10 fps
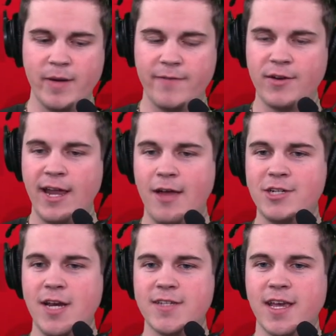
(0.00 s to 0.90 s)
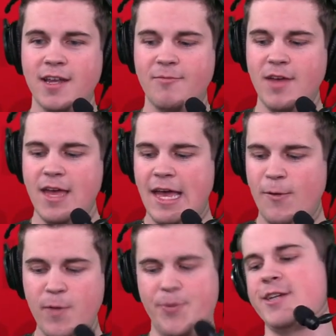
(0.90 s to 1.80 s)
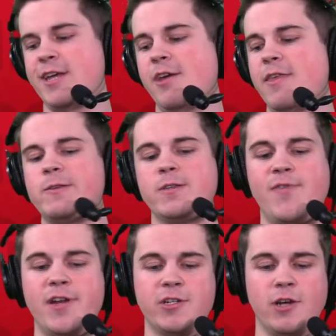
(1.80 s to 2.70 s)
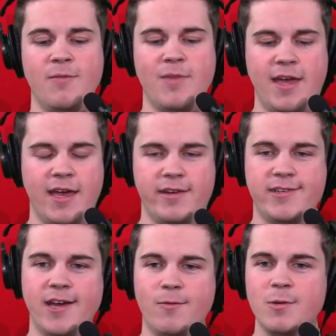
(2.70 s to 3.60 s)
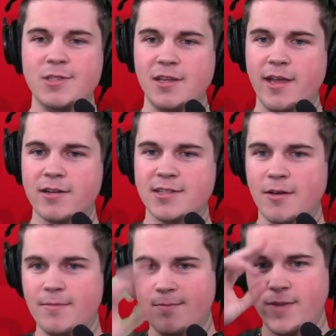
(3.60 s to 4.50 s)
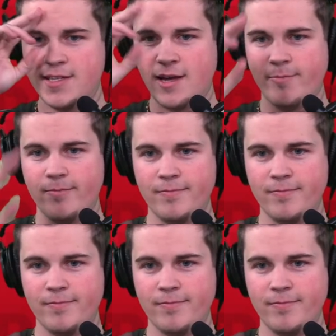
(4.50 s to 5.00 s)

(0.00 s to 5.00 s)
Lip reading: But for now, Chiefs Kingdom, we appreciate you. This was a fun stream, and we'll see you later. So peace out.